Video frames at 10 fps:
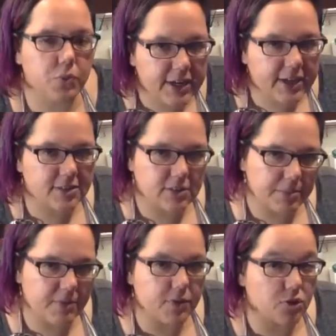weak as some
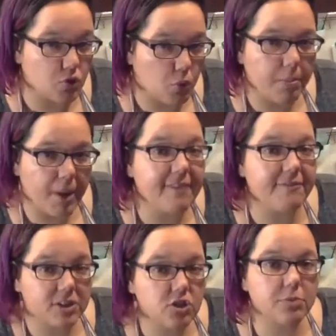of the store bought
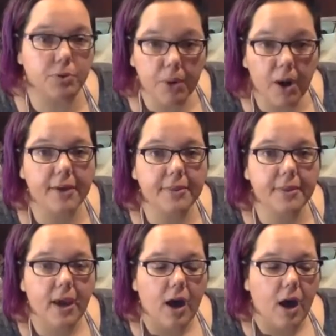vegetable broth
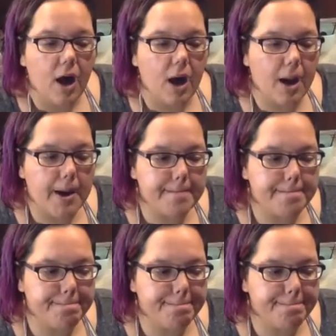um,